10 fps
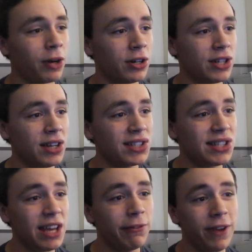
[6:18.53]
does
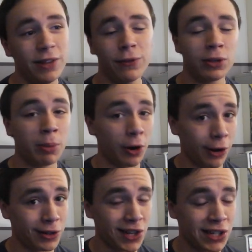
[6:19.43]
stay faithful to Mario
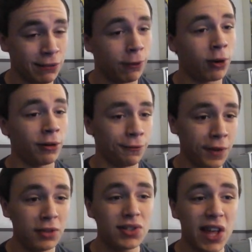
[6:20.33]
64. It
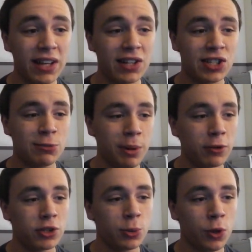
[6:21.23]
feels like a
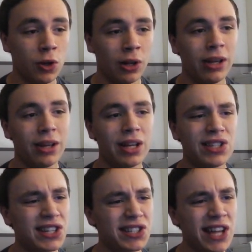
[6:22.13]
spiritual
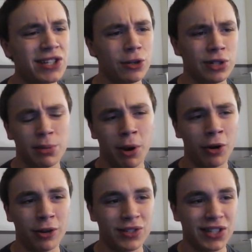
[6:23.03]
successor to
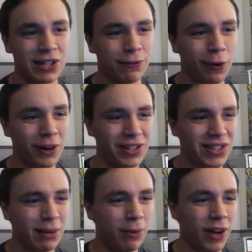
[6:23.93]
Mario 64 in
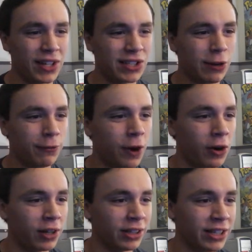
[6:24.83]
some ways, so far
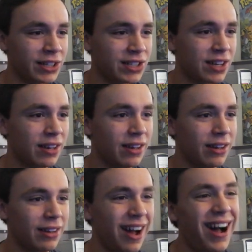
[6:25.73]
at least.
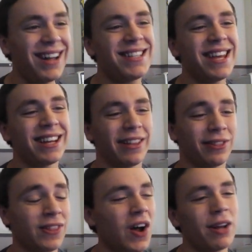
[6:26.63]
Ah, dang it, I
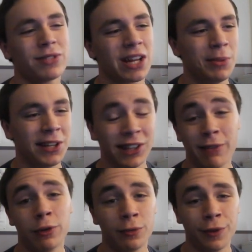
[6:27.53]
thought I was going to be
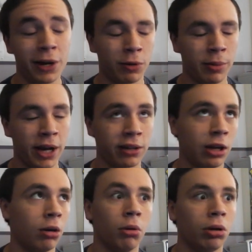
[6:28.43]
clever and find one back
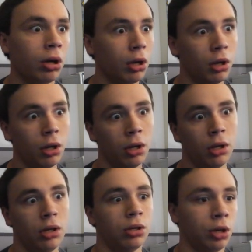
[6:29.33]
there, but
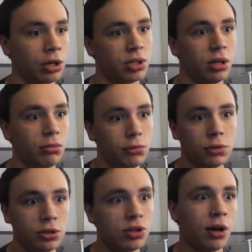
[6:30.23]
guess I'm
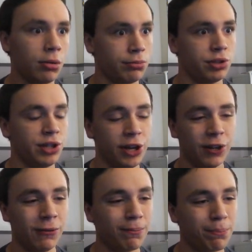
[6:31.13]
just dumb
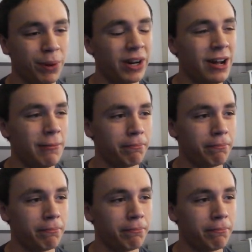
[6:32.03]
still. But,